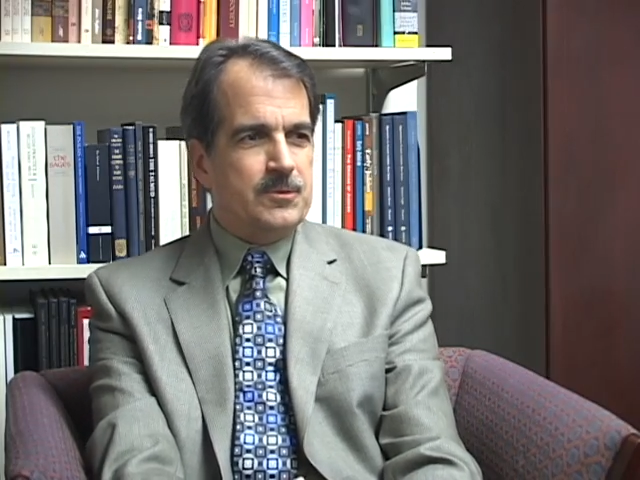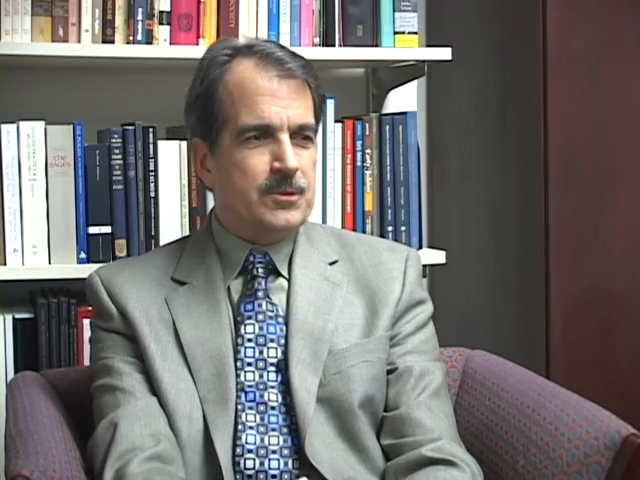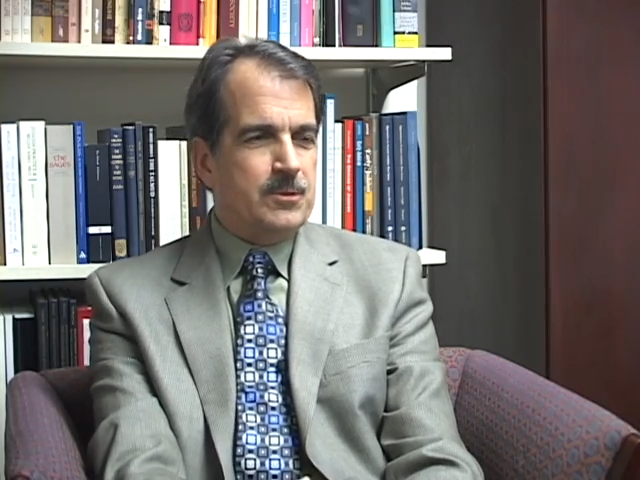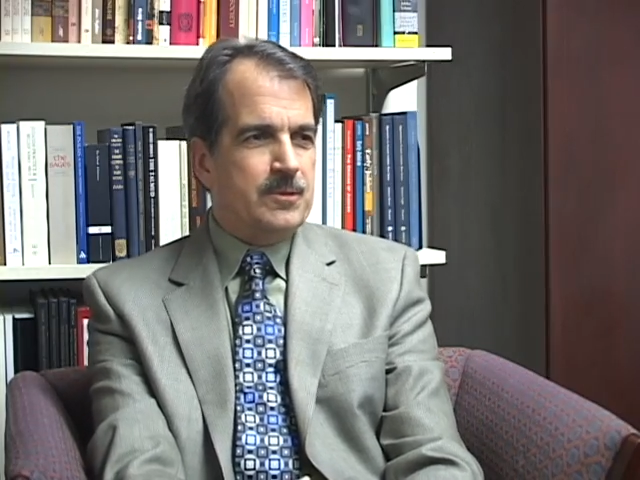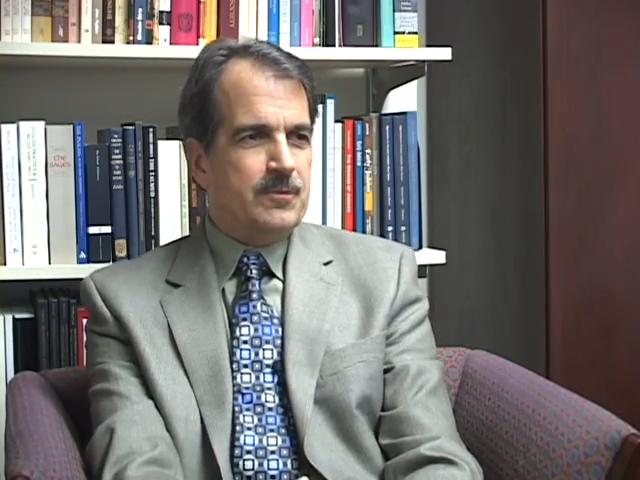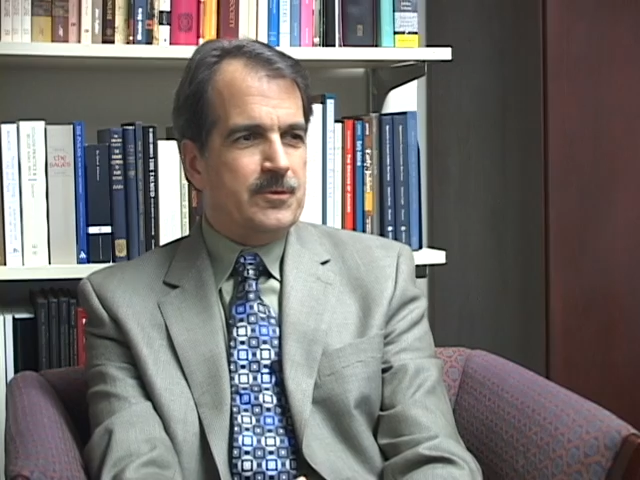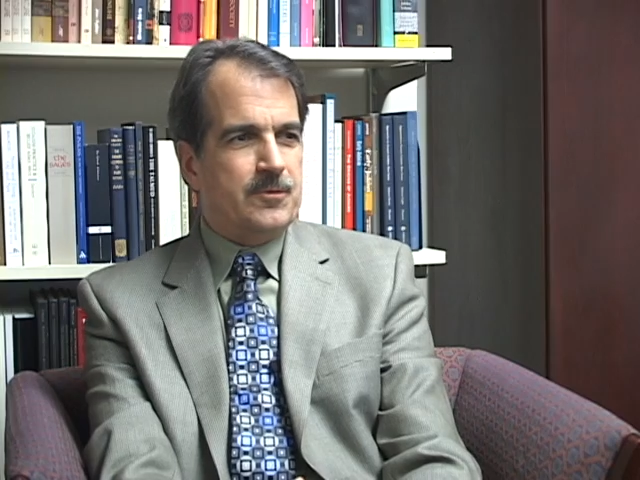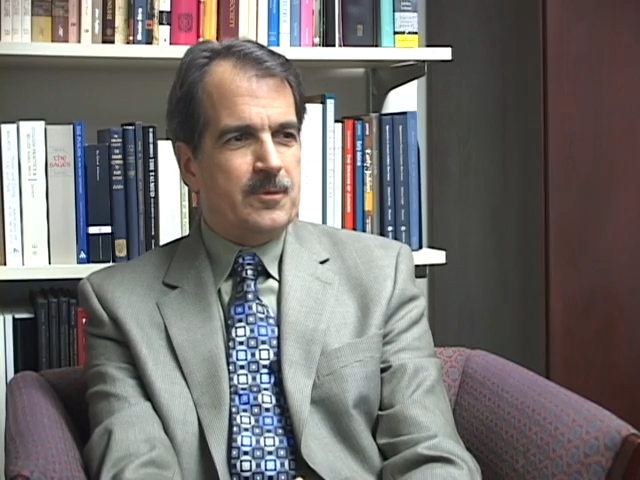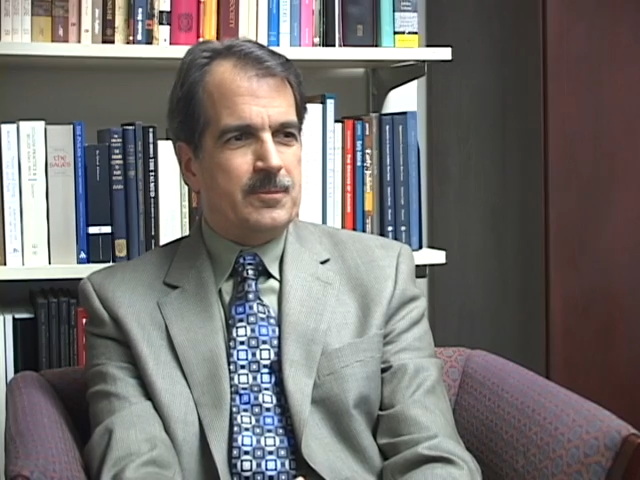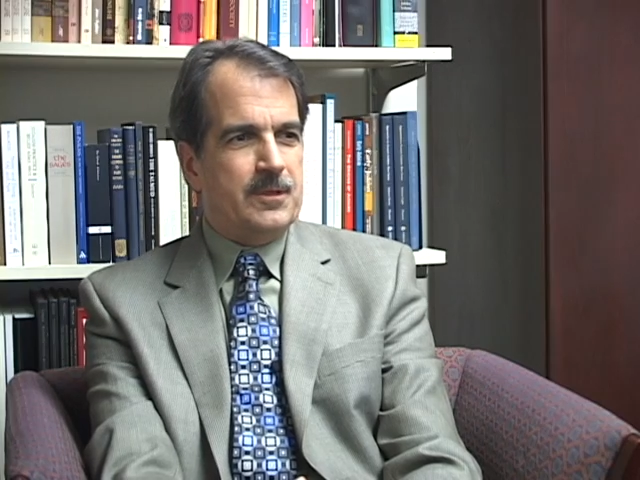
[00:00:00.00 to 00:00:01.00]
So if there's
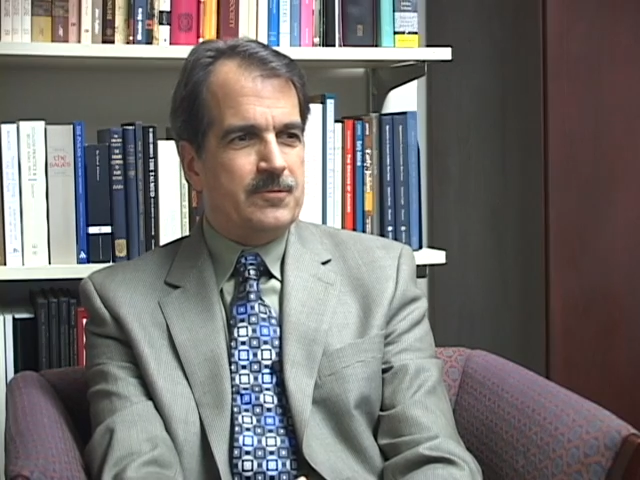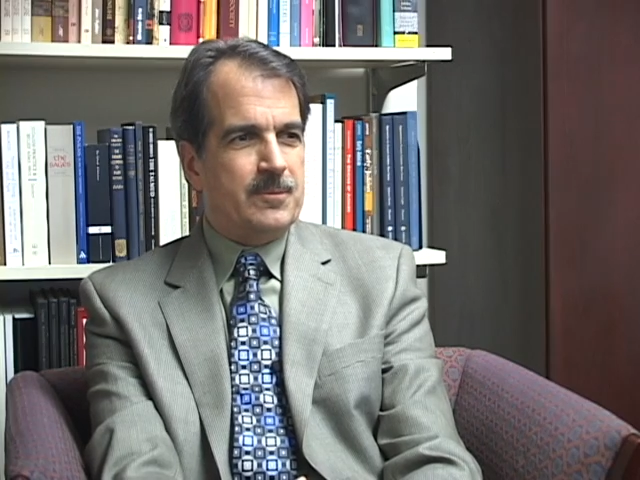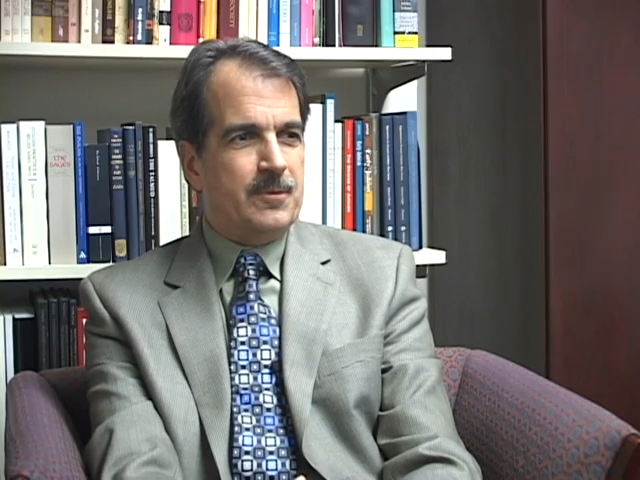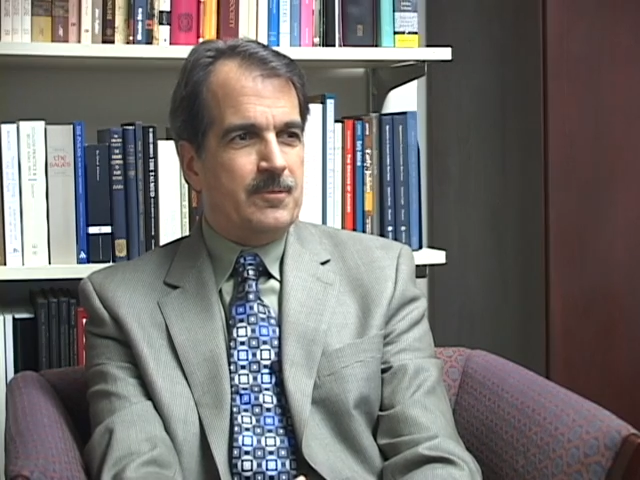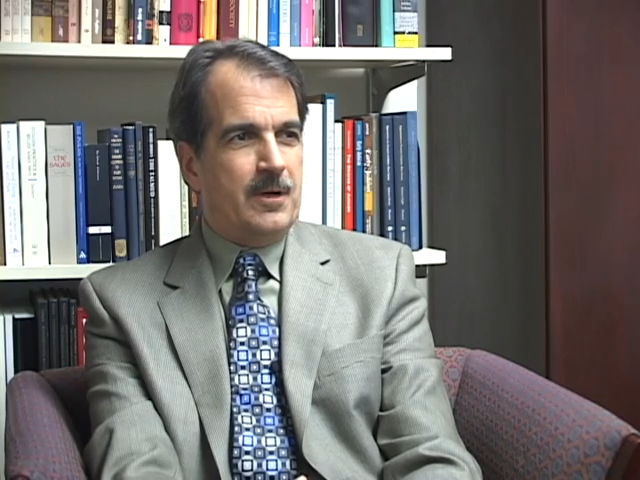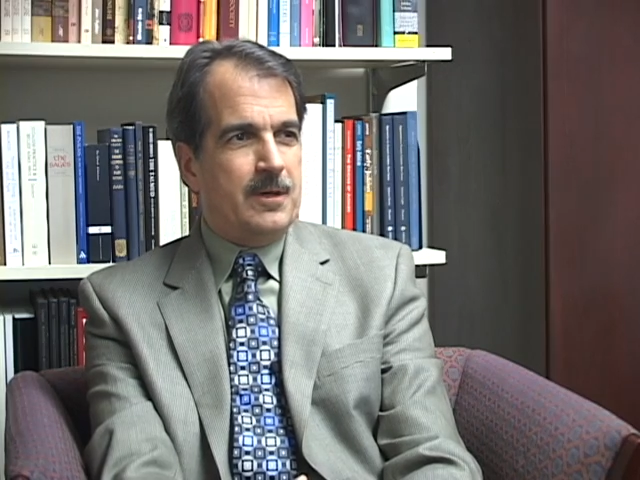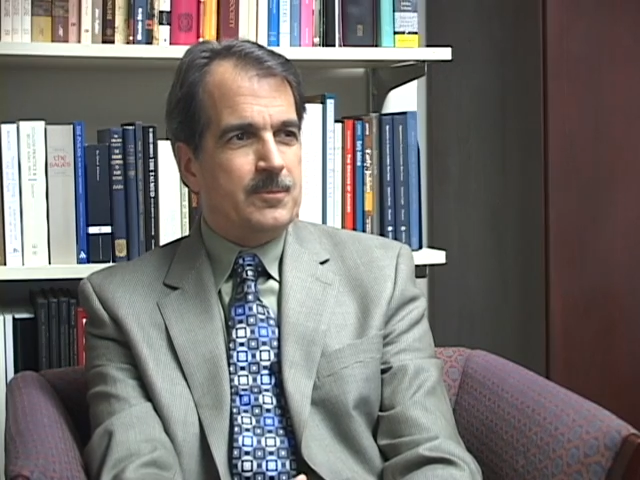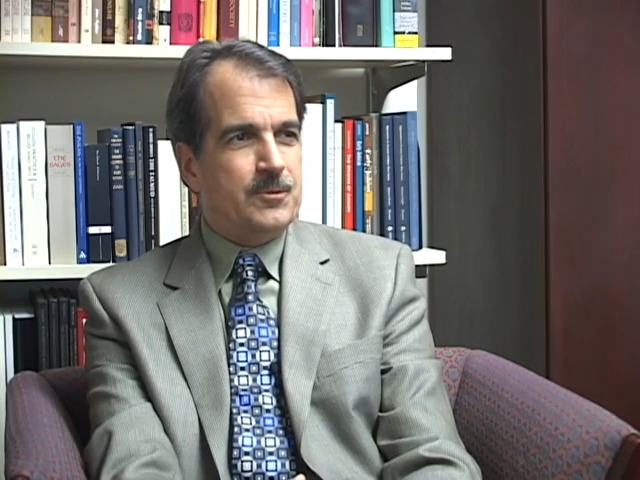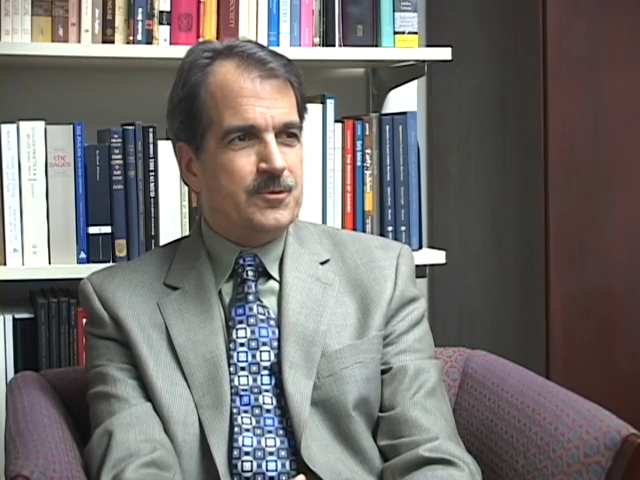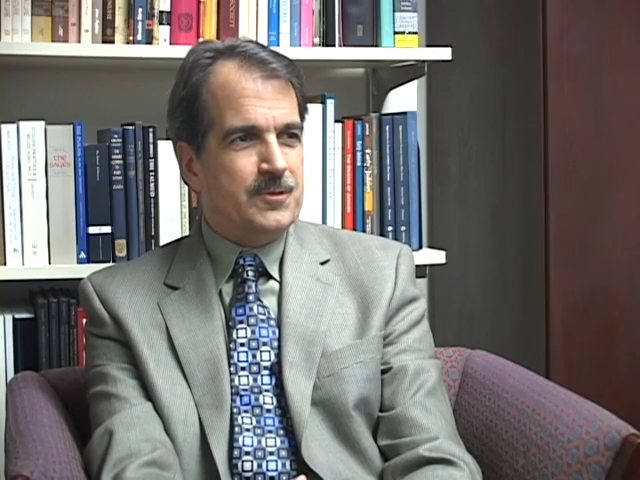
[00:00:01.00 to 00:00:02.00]
somebody from Aram
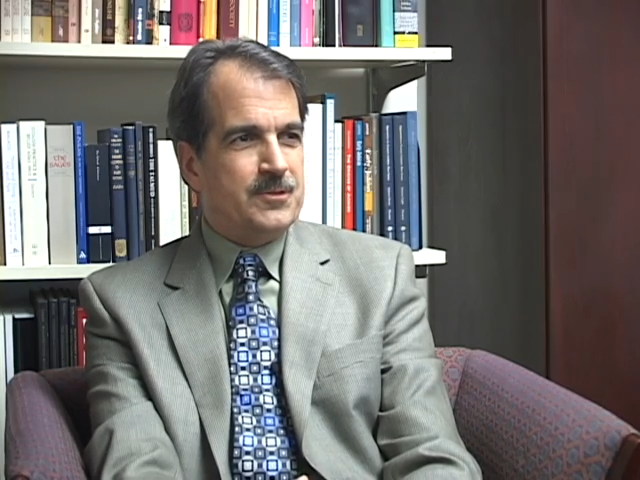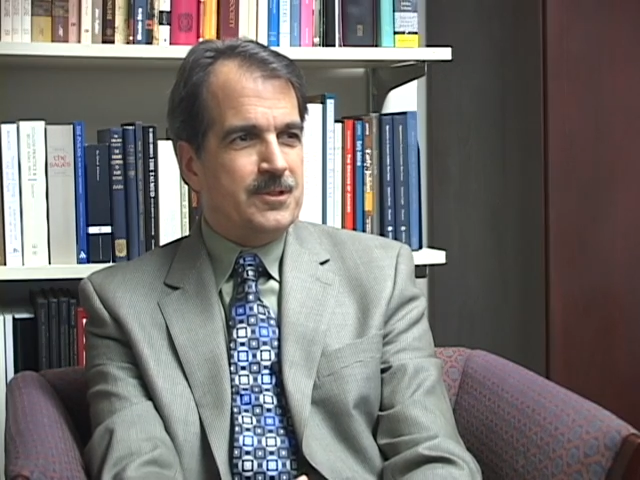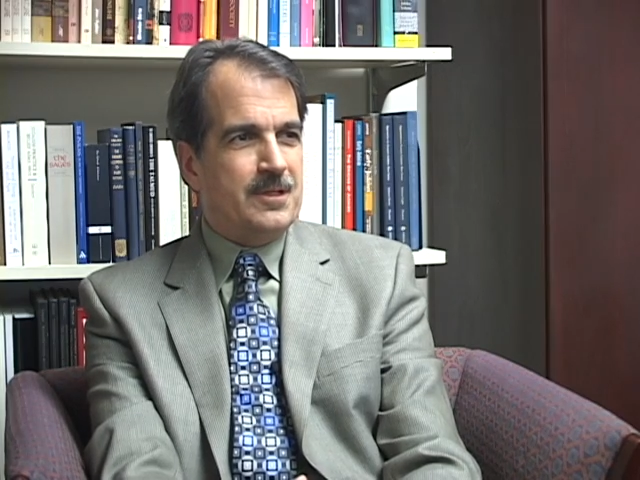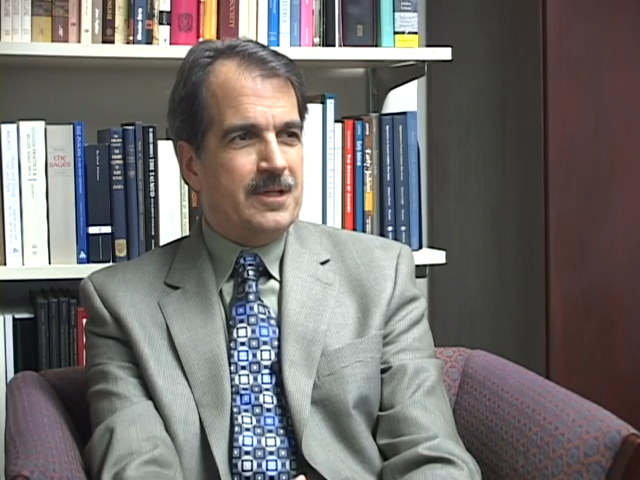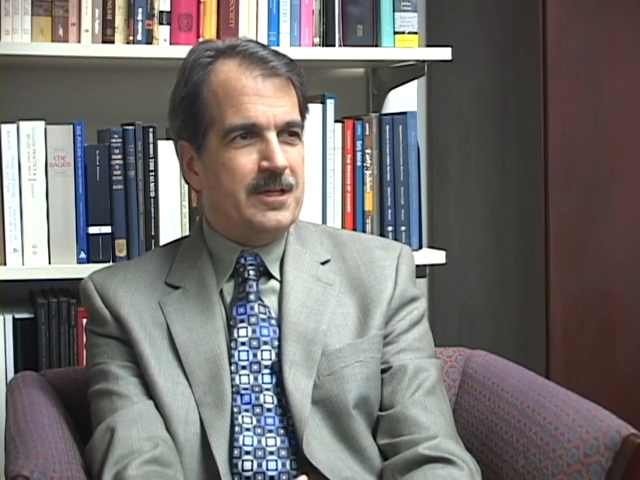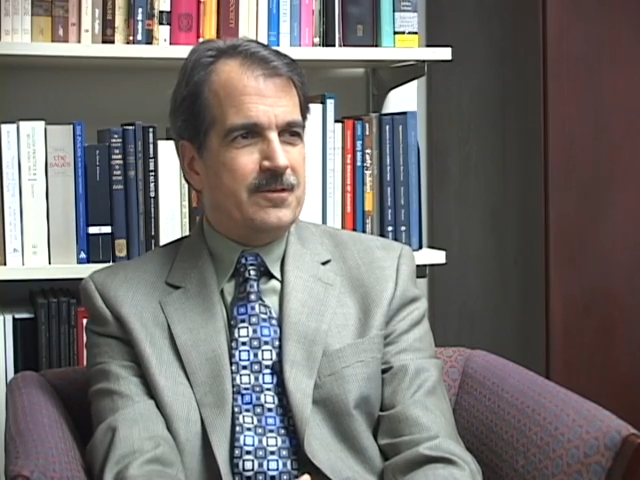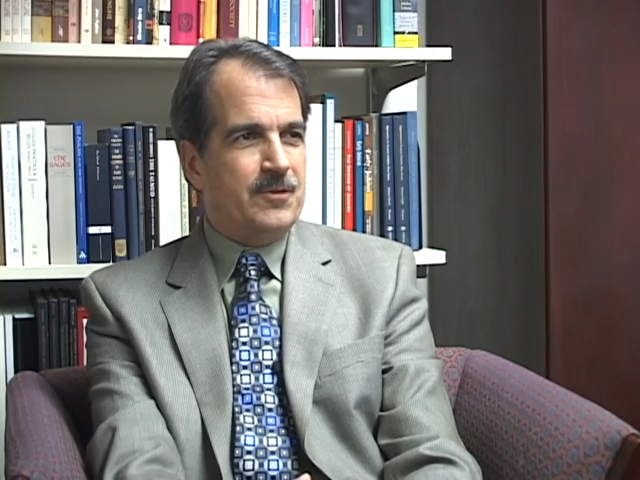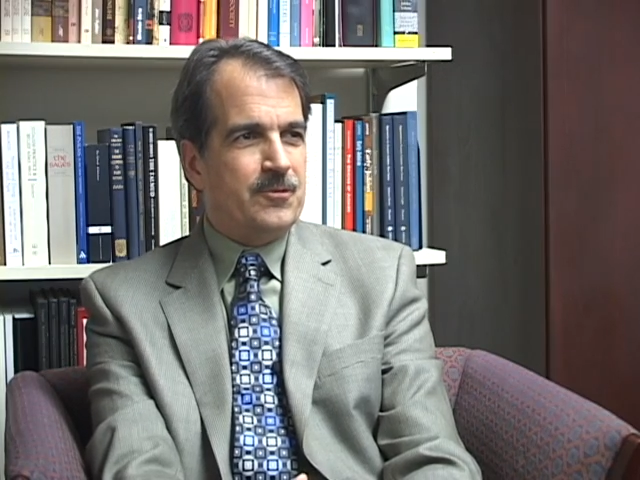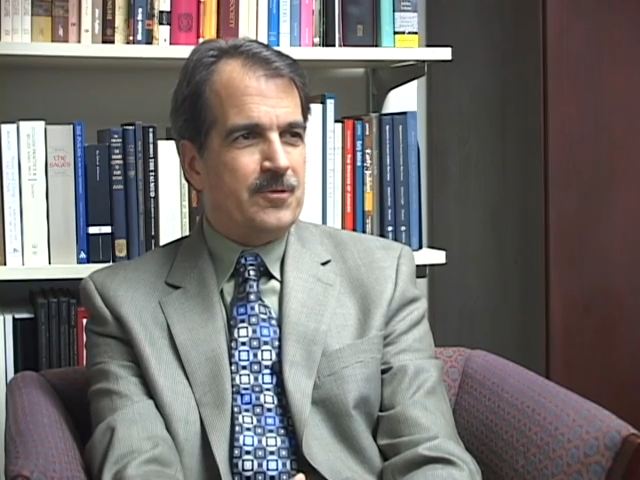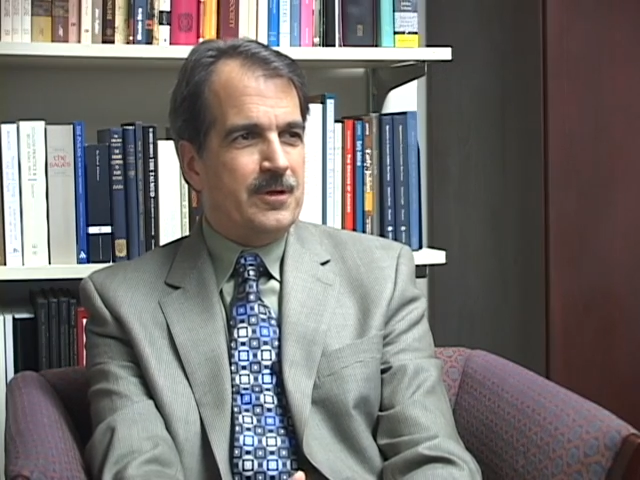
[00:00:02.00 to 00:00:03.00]
who's visiting the land of
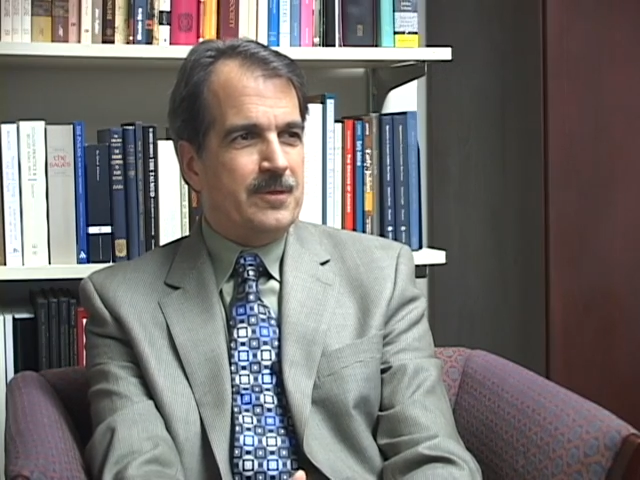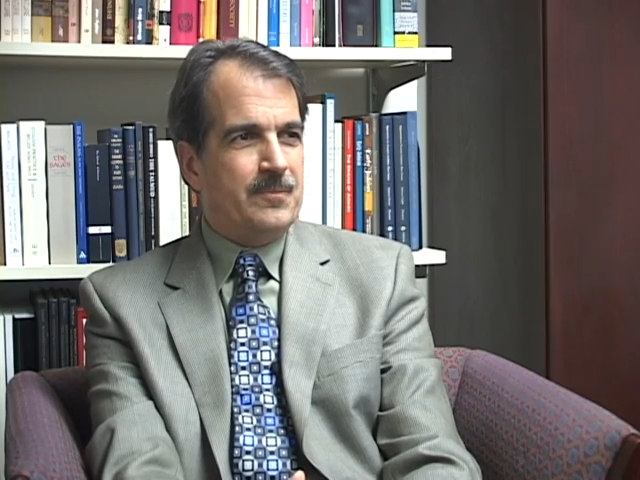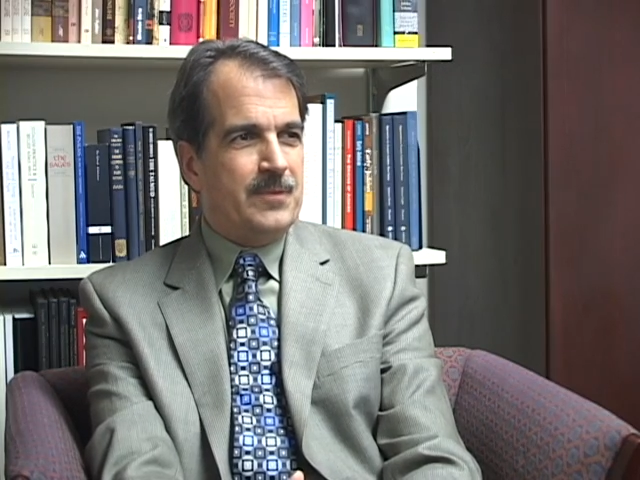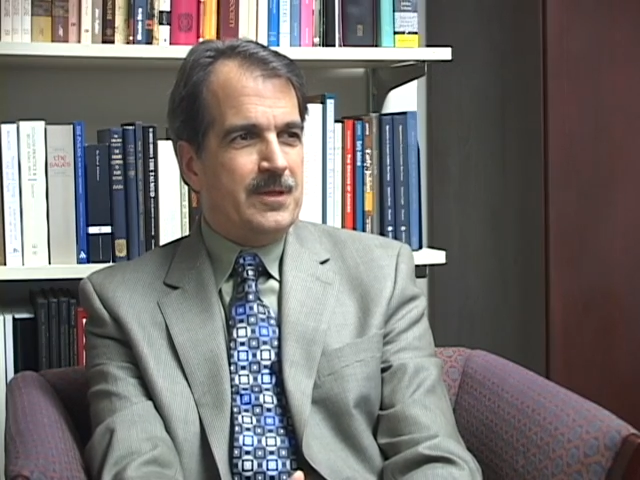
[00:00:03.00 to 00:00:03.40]
Israel,